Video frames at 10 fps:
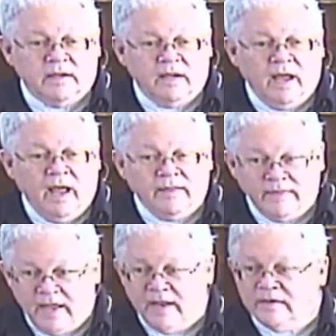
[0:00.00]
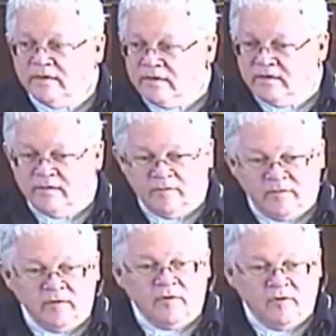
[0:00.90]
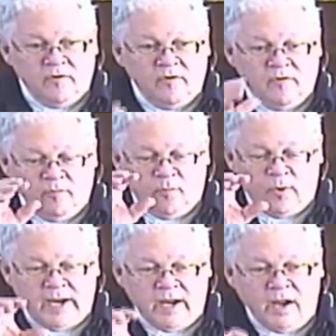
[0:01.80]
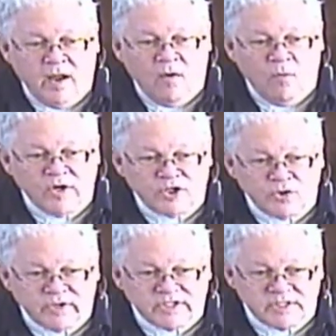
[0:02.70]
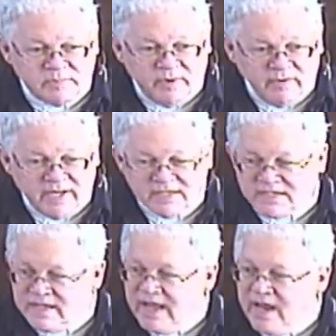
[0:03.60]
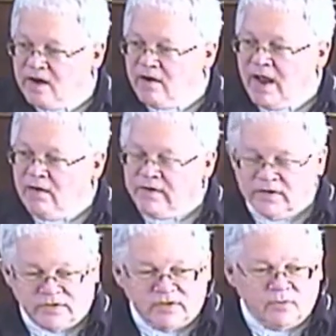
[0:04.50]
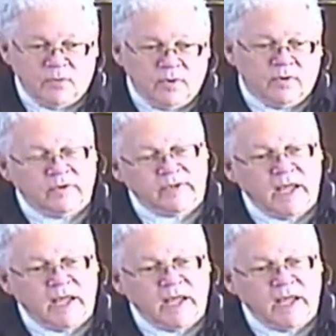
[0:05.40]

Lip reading: and then bring what you experience there out into the world.